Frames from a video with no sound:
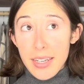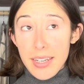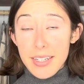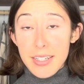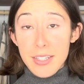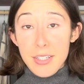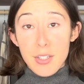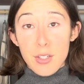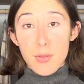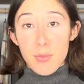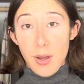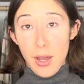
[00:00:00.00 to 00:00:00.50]

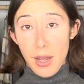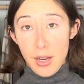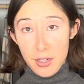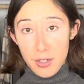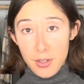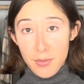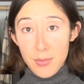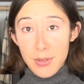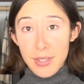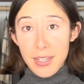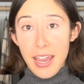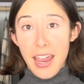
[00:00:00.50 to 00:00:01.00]
into
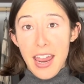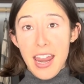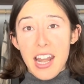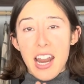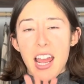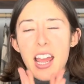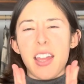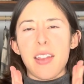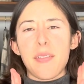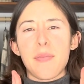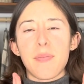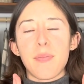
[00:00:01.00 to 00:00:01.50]
bottoms, and
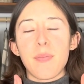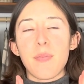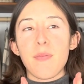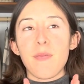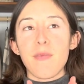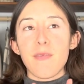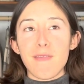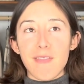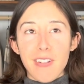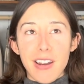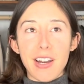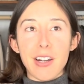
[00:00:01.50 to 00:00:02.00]
I'm
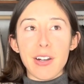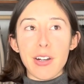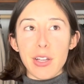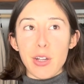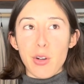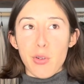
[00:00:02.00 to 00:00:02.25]
very